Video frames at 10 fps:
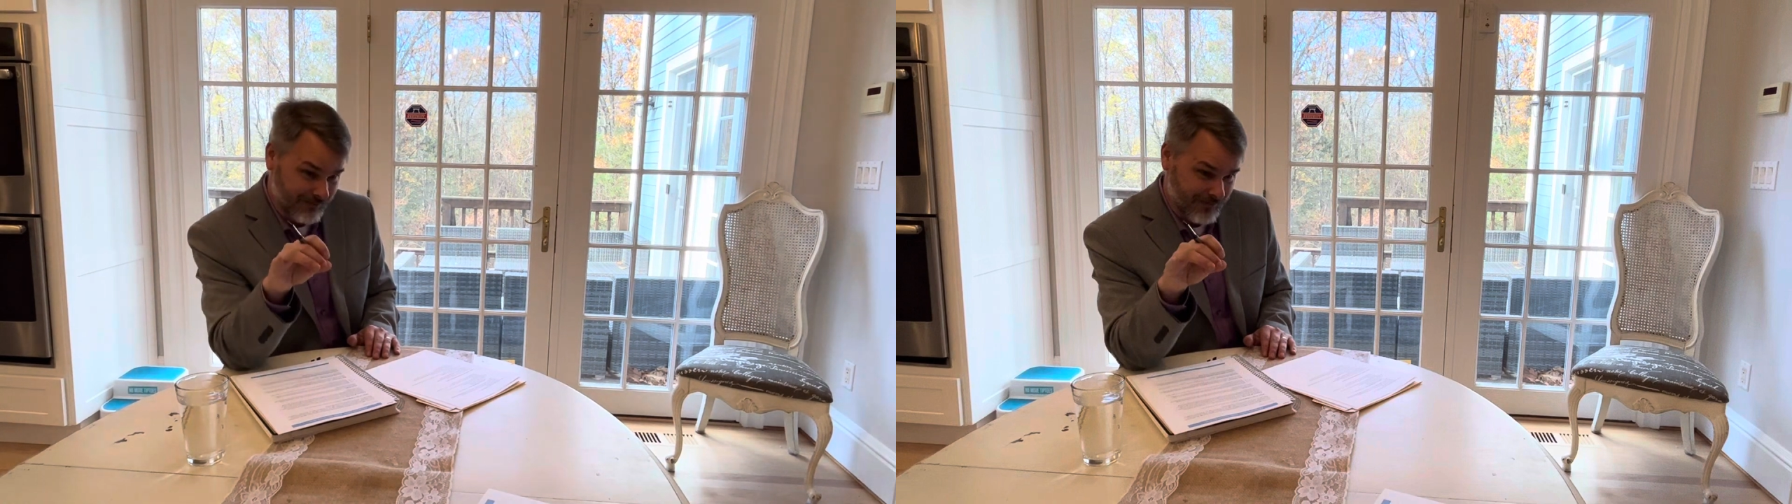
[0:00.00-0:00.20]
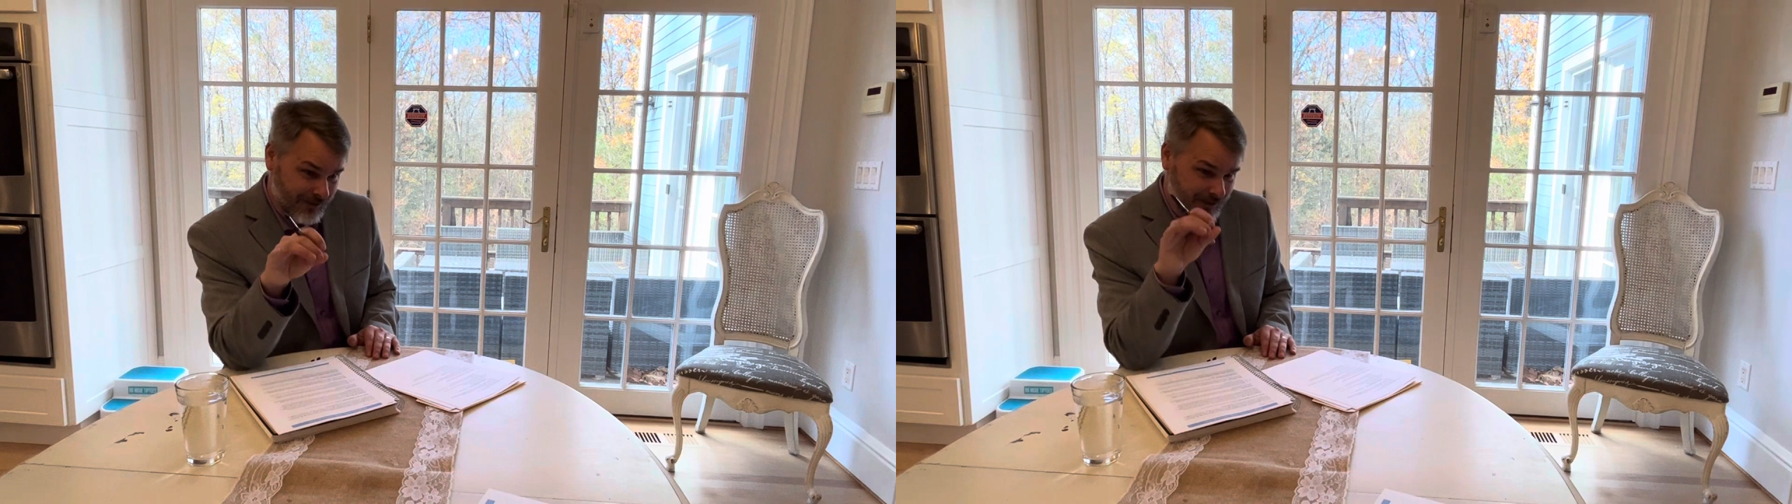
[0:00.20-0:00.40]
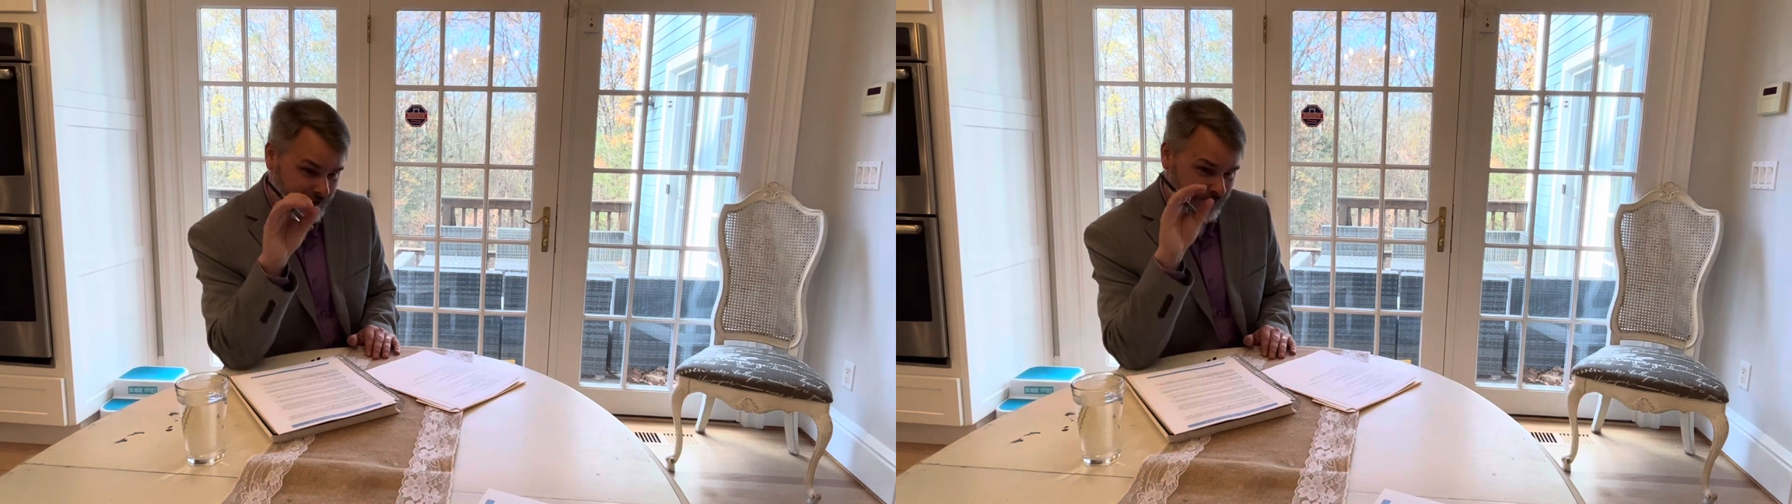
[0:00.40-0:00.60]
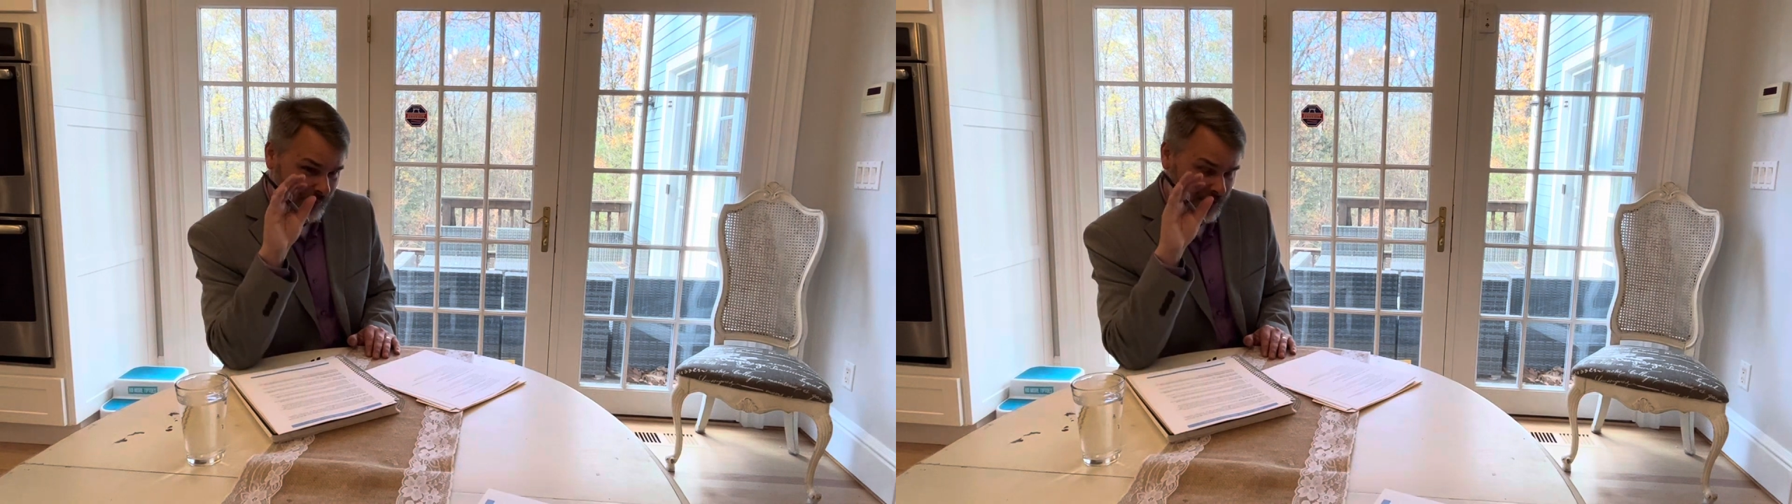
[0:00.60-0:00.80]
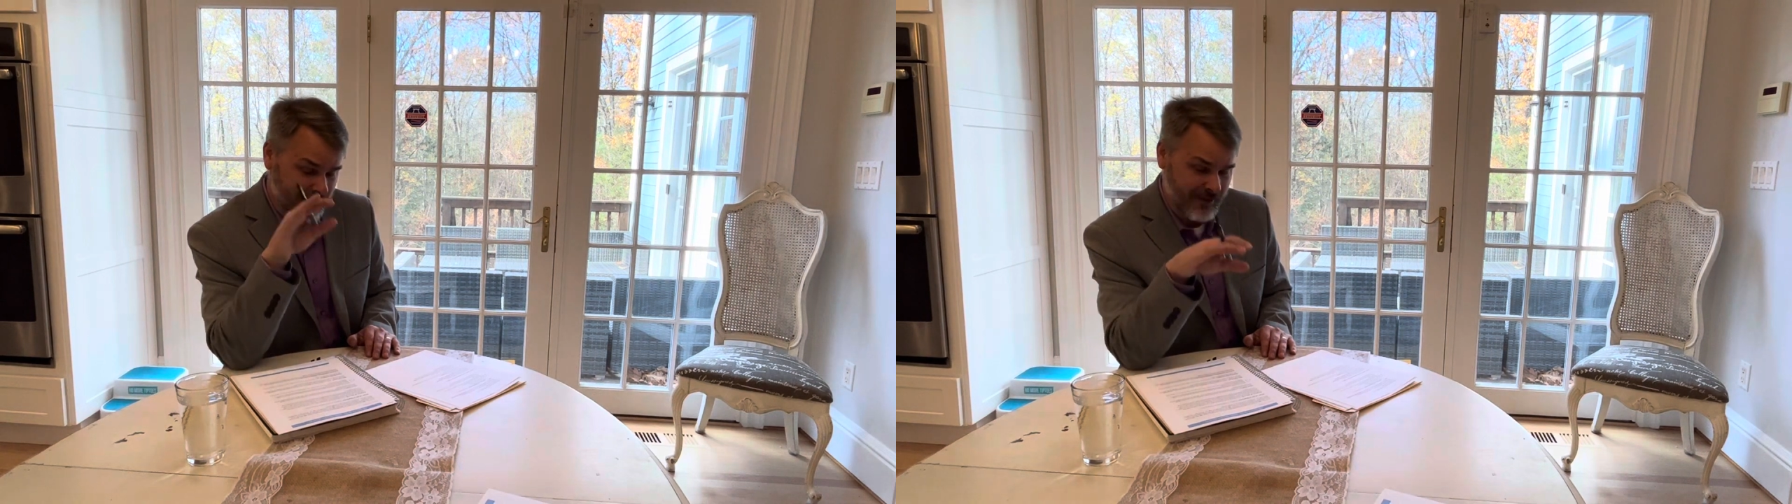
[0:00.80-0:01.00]
and this is from an
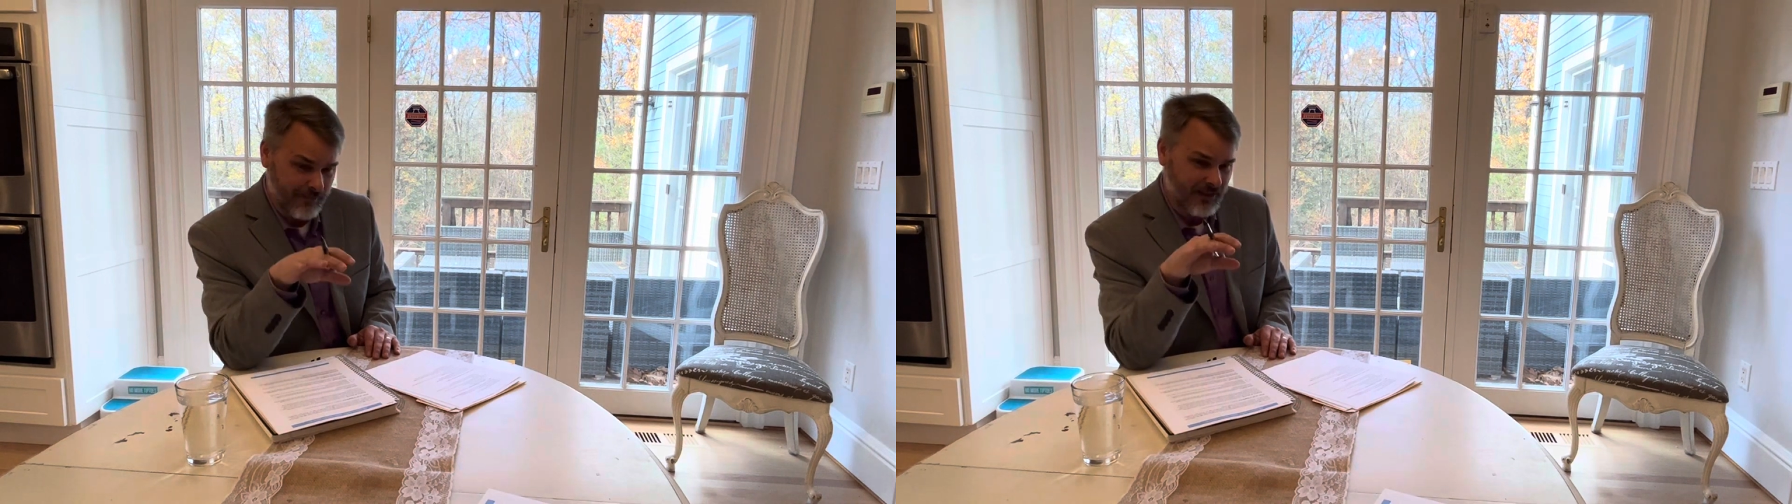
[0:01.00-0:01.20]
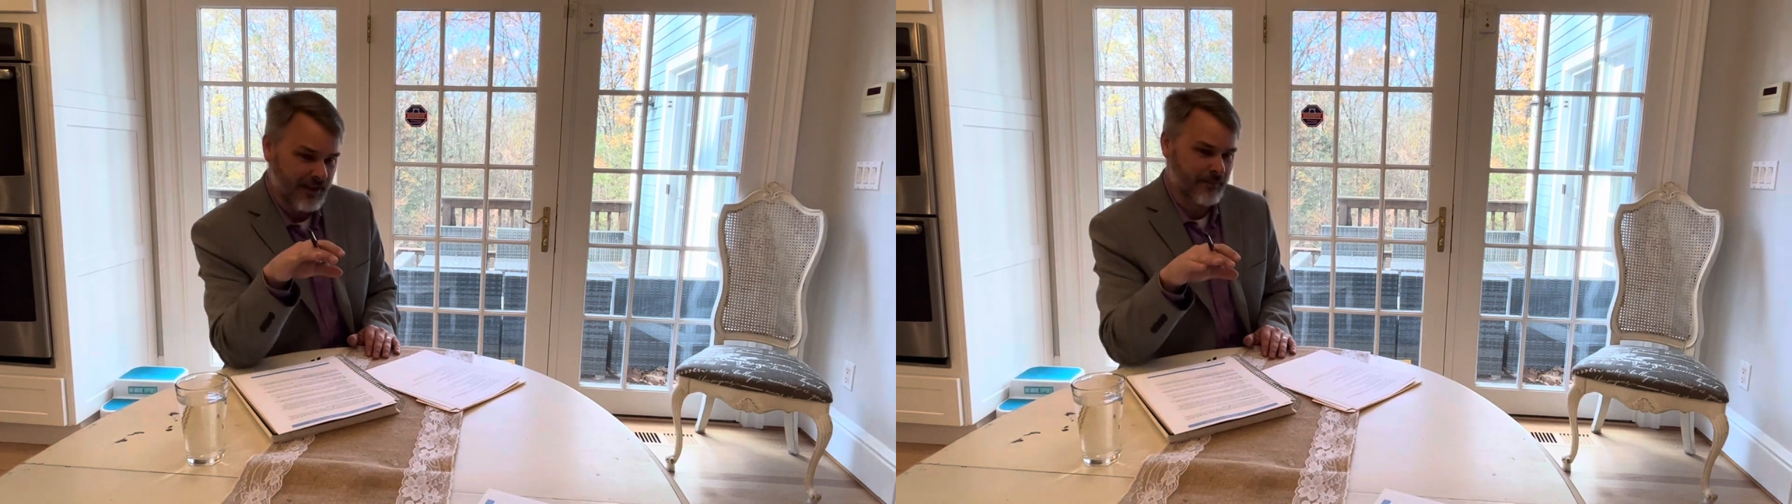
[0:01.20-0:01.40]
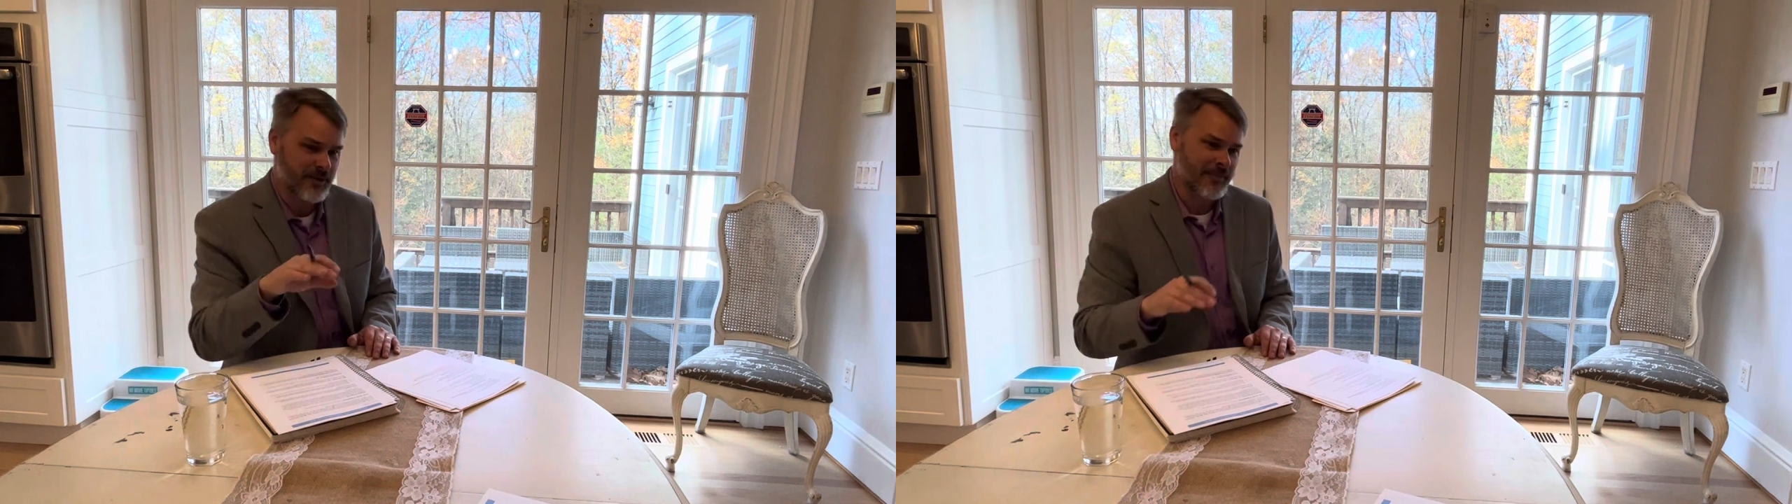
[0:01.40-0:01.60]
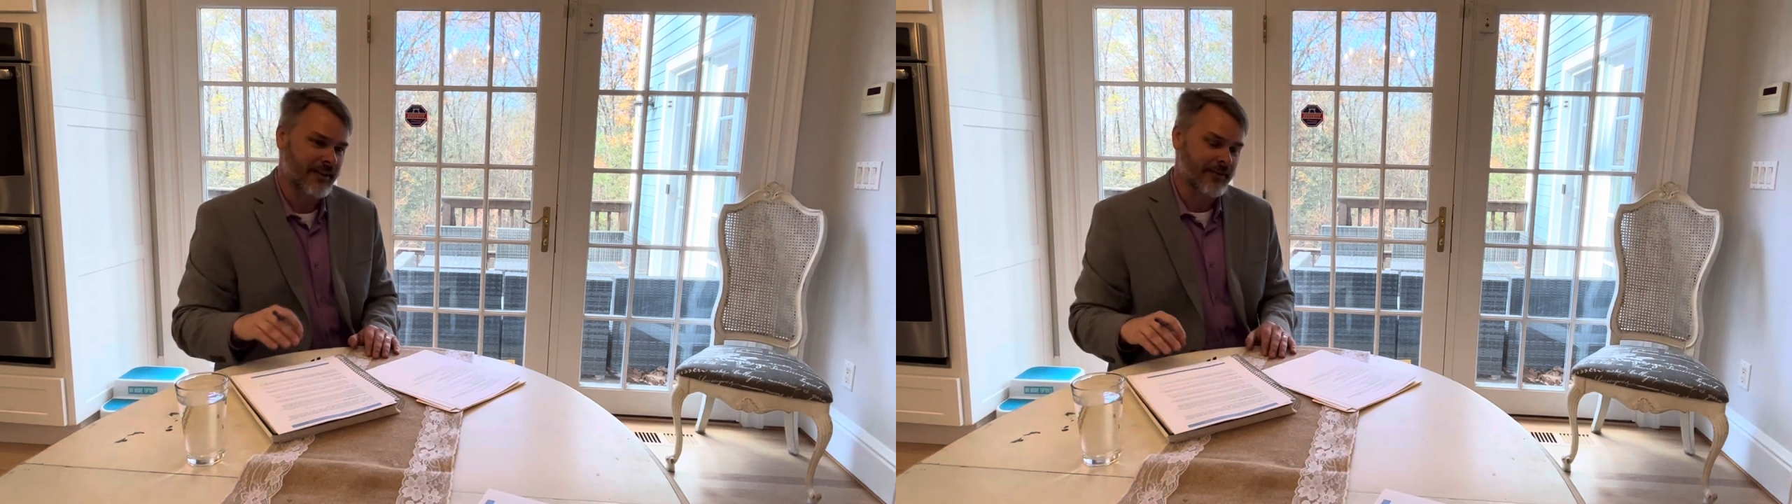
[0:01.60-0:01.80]
estate planning perspective,